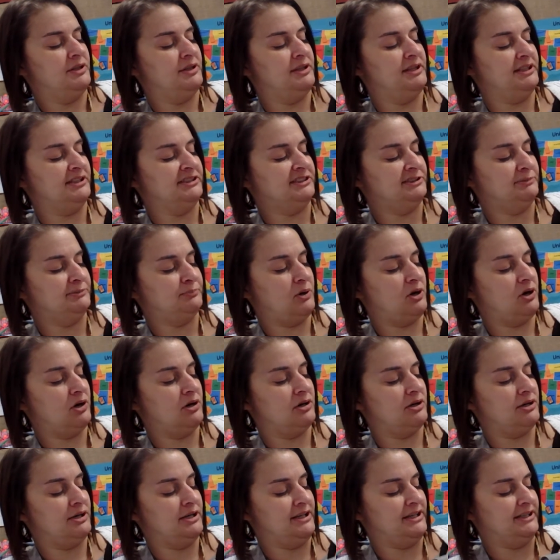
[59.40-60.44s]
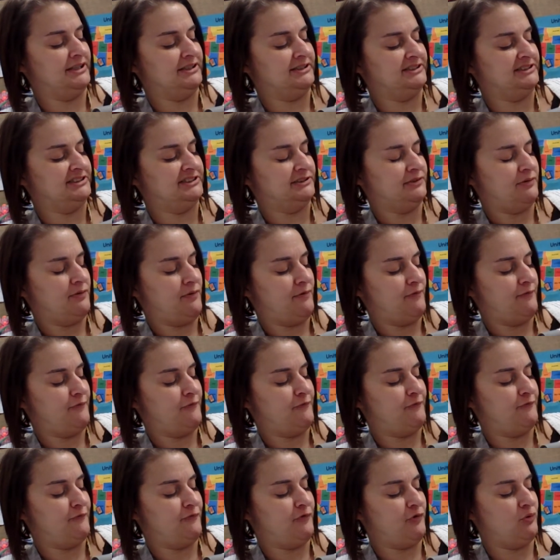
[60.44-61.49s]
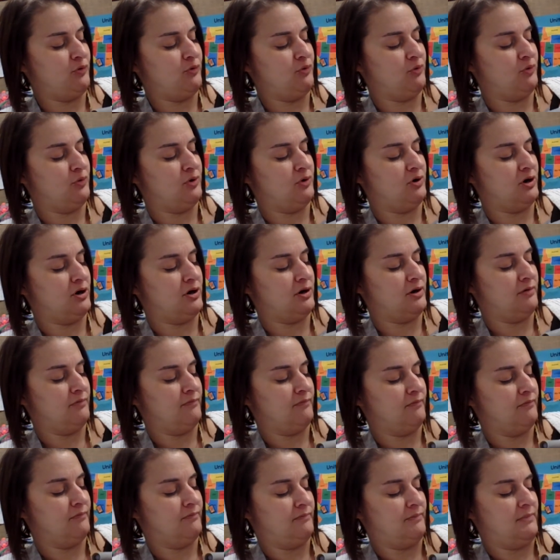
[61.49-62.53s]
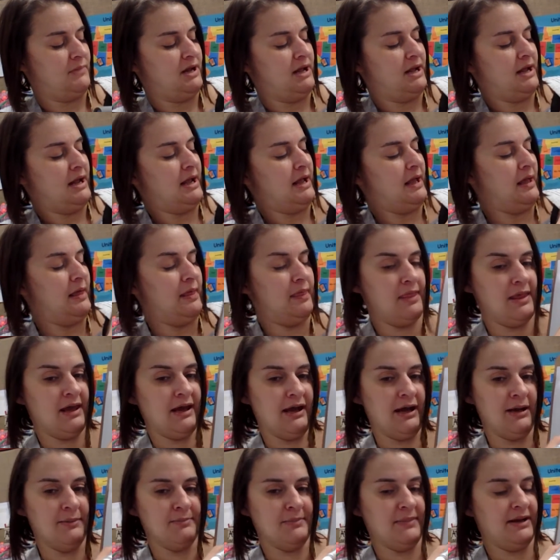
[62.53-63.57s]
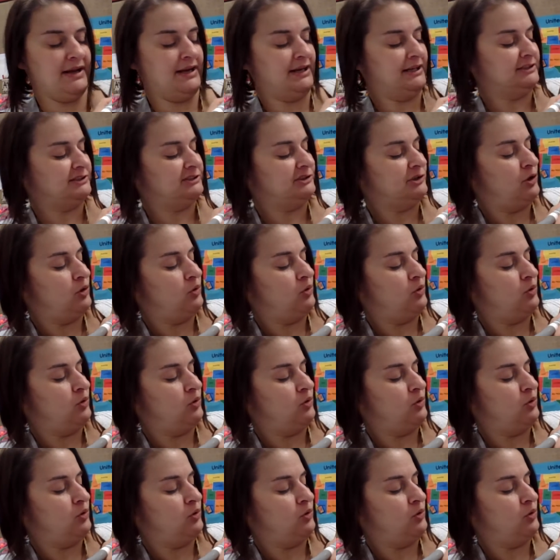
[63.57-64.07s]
this part is 4. And that makes